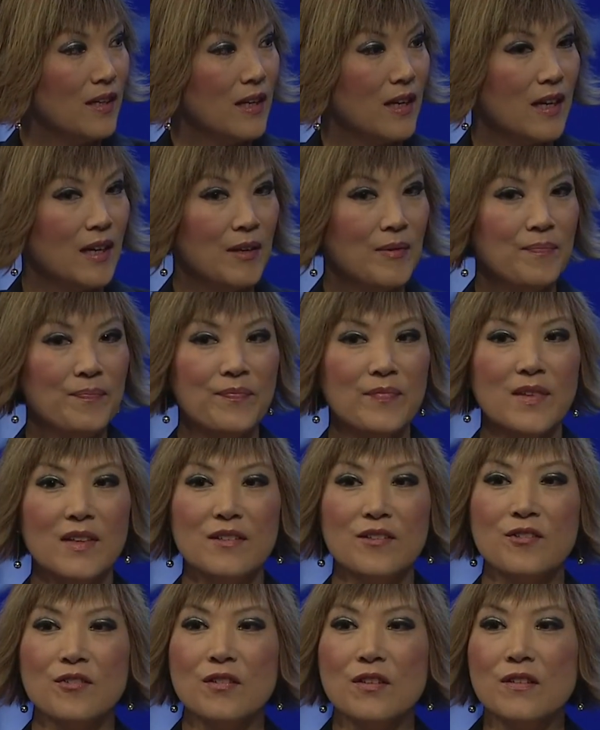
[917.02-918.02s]
The
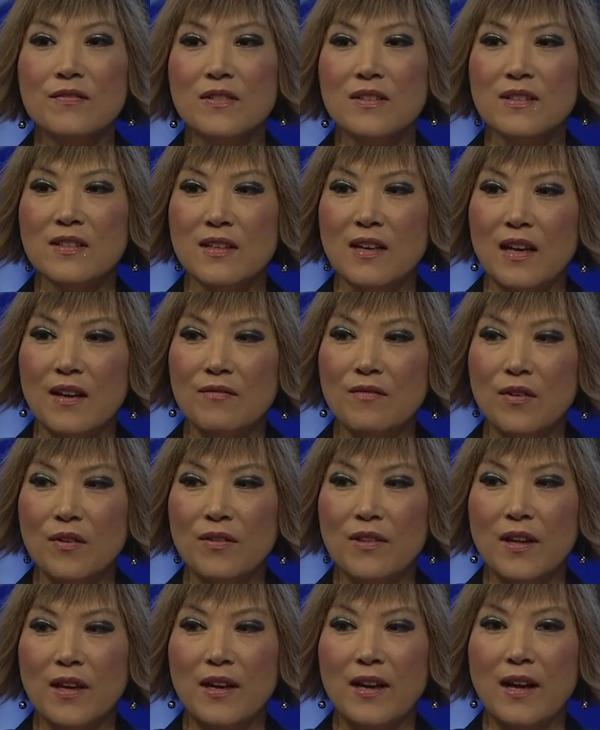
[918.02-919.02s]
service level
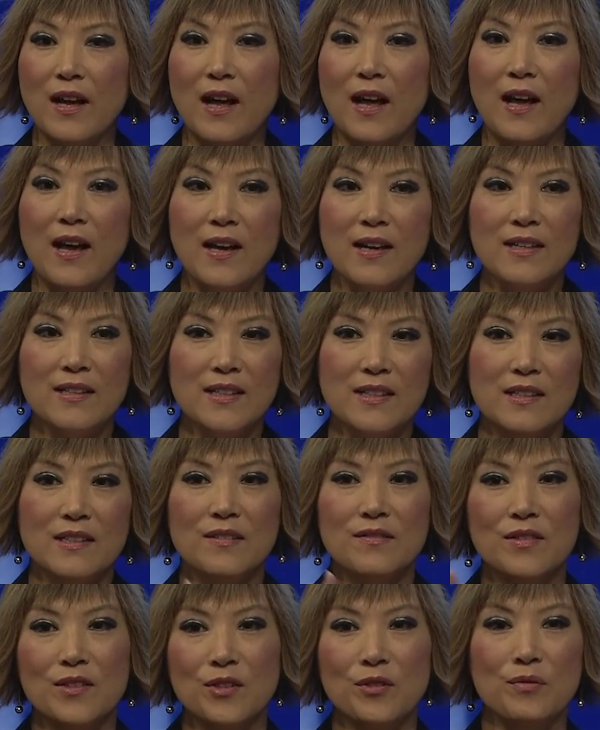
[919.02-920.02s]
that I
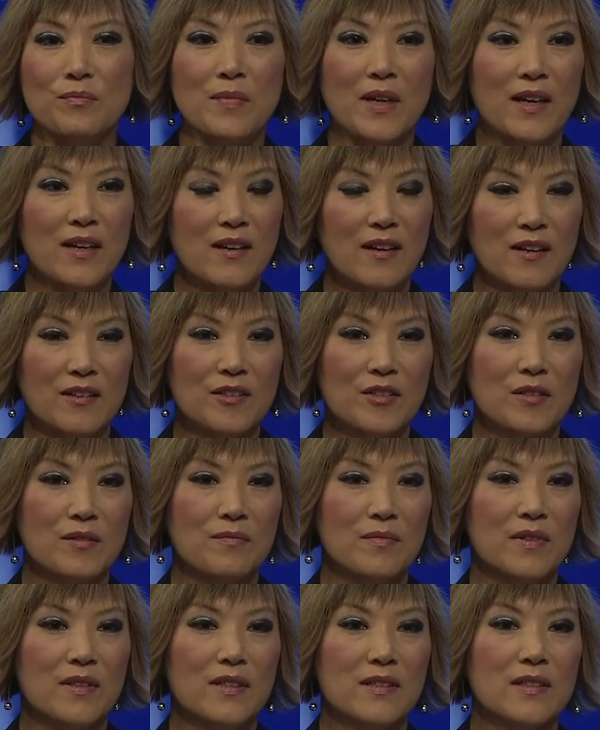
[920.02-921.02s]
deliver to my
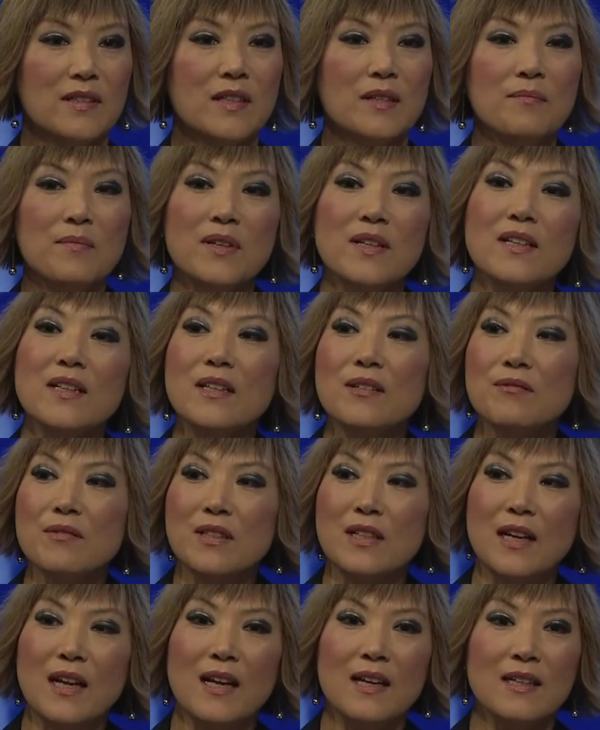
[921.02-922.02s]
customer is completely
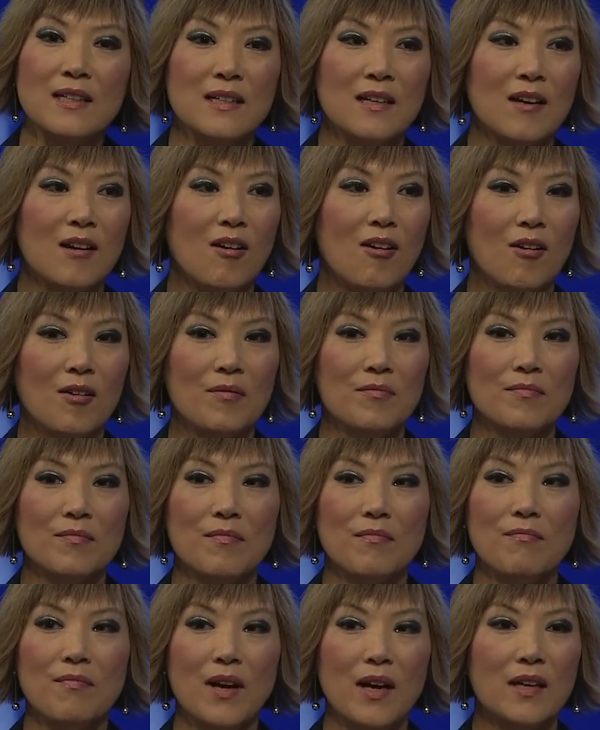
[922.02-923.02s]
relying on
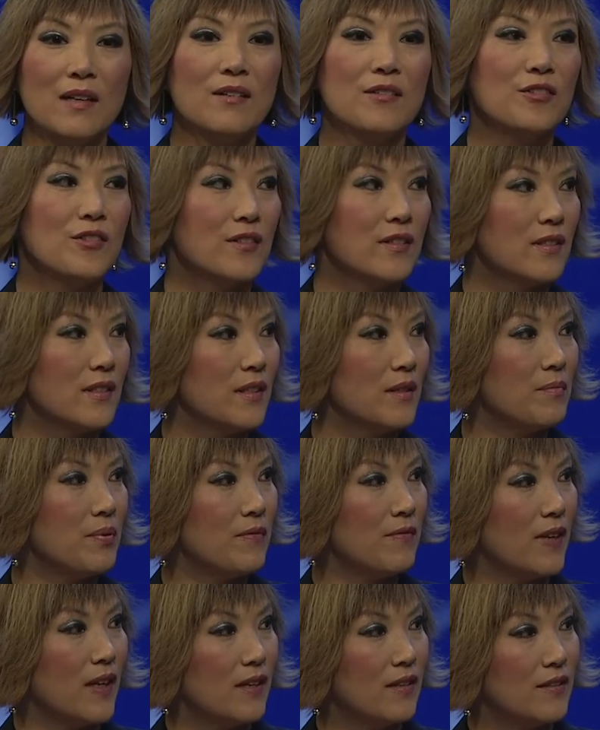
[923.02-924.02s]
my logistic
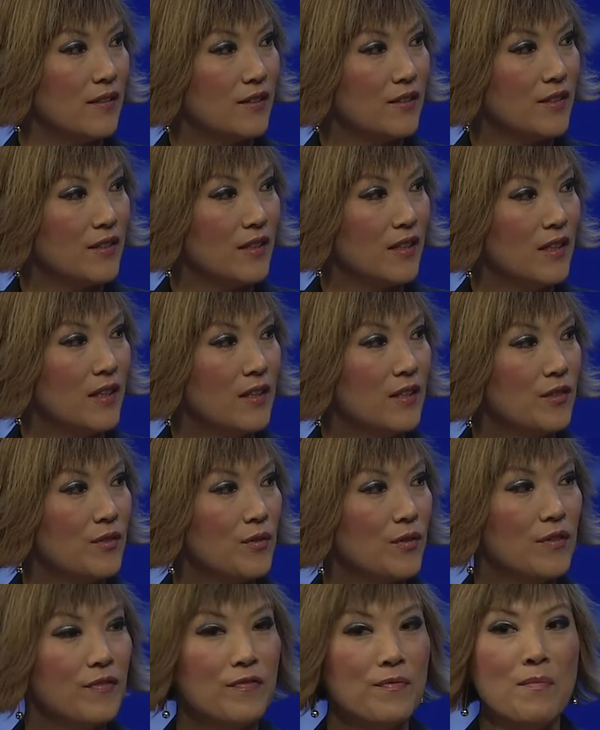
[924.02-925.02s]
providers.
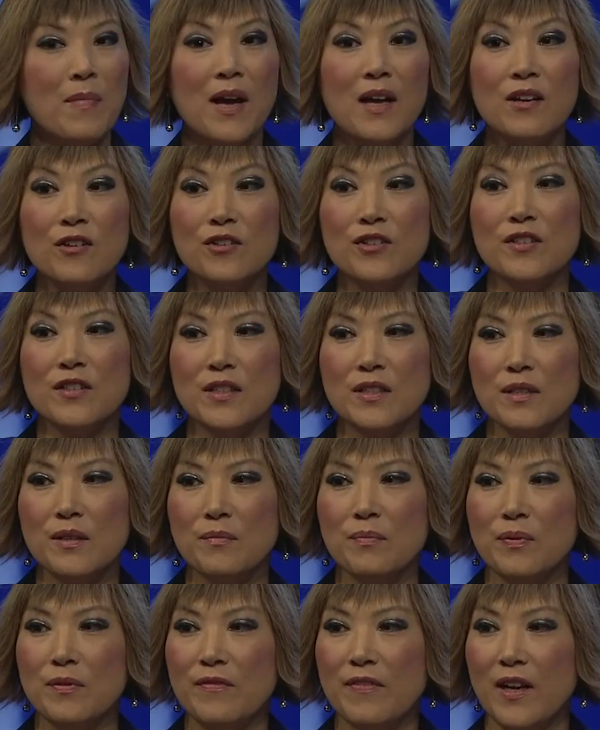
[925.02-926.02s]
So if my
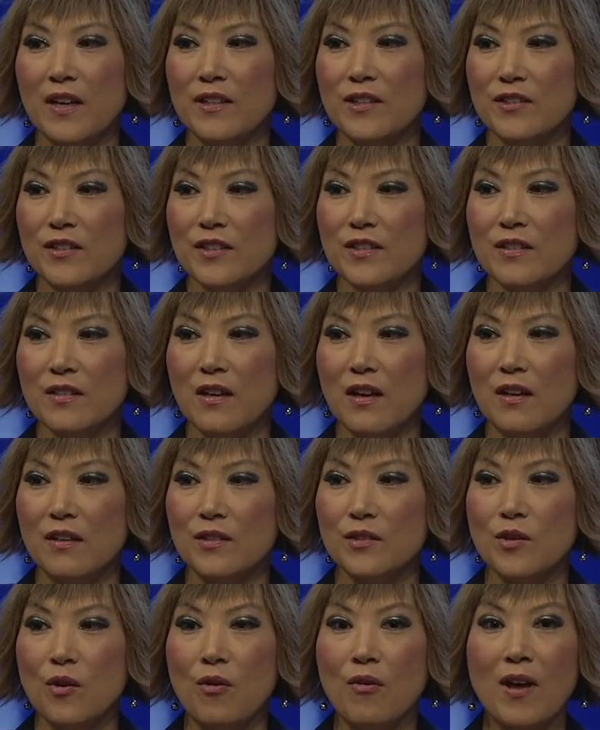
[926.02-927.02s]
logistic providers
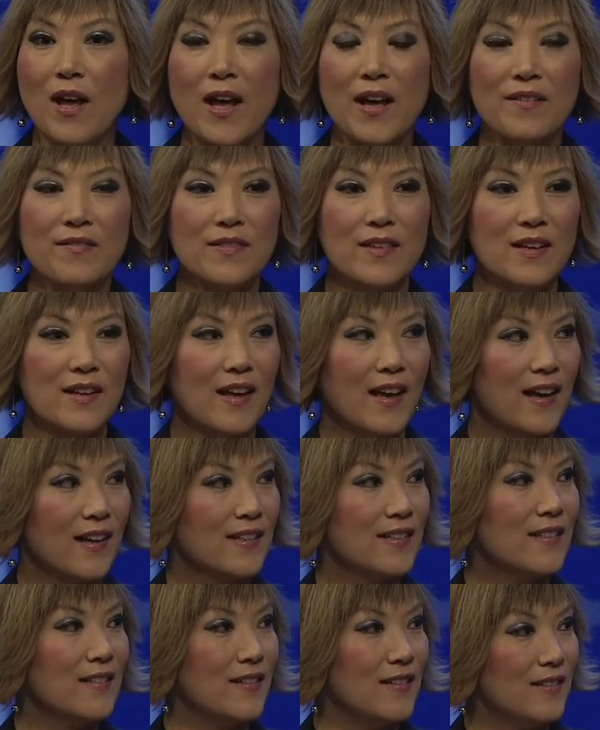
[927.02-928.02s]
don't have the
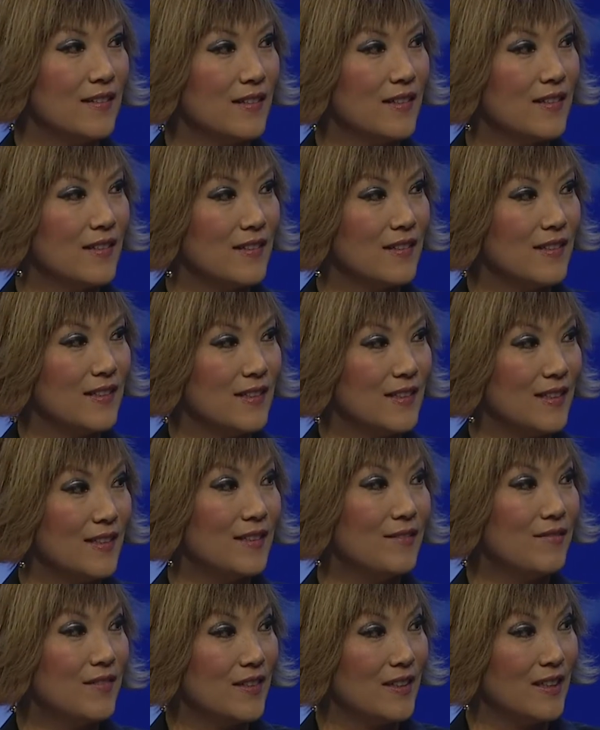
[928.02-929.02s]
excellent
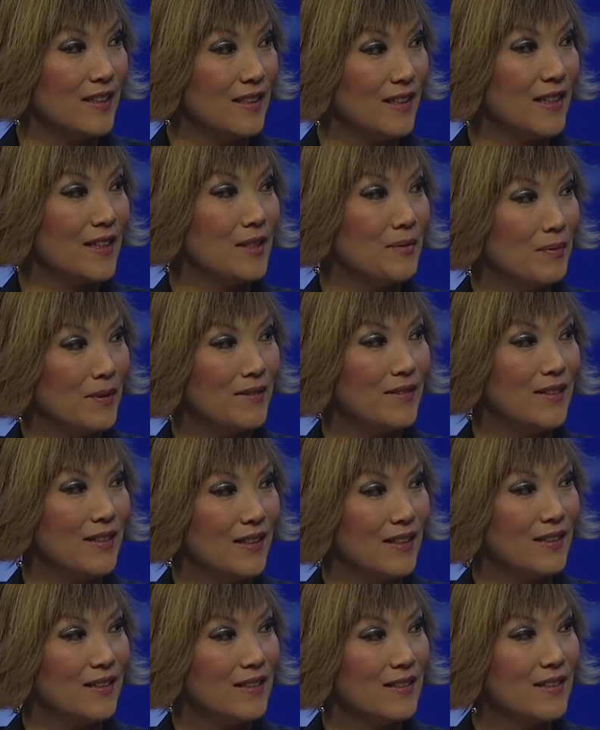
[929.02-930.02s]
delivery
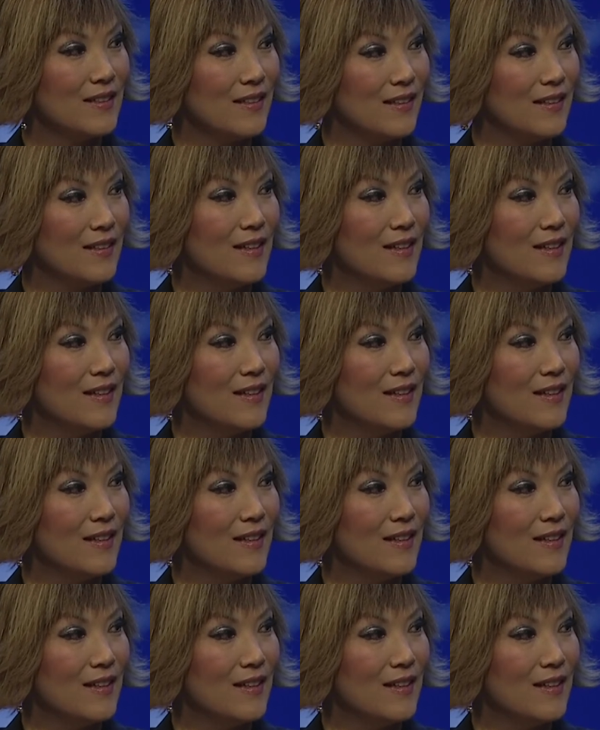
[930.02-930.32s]
experience